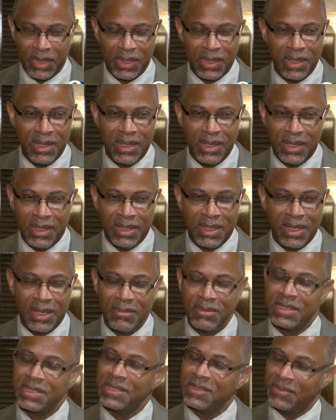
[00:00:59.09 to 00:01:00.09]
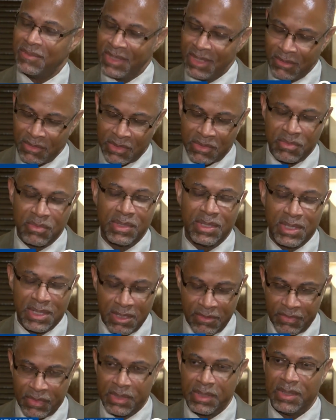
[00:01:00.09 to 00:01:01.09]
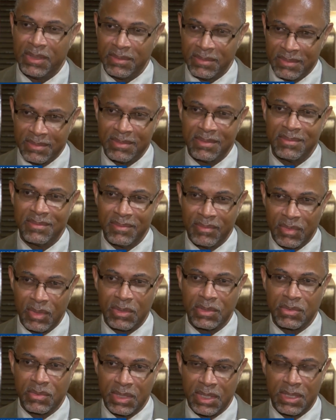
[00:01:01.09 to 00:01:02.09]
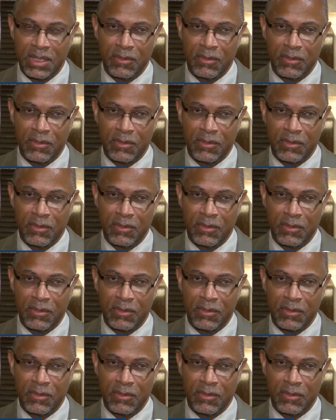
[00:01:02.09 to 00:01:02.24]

and it was just, it was really difficult. It was really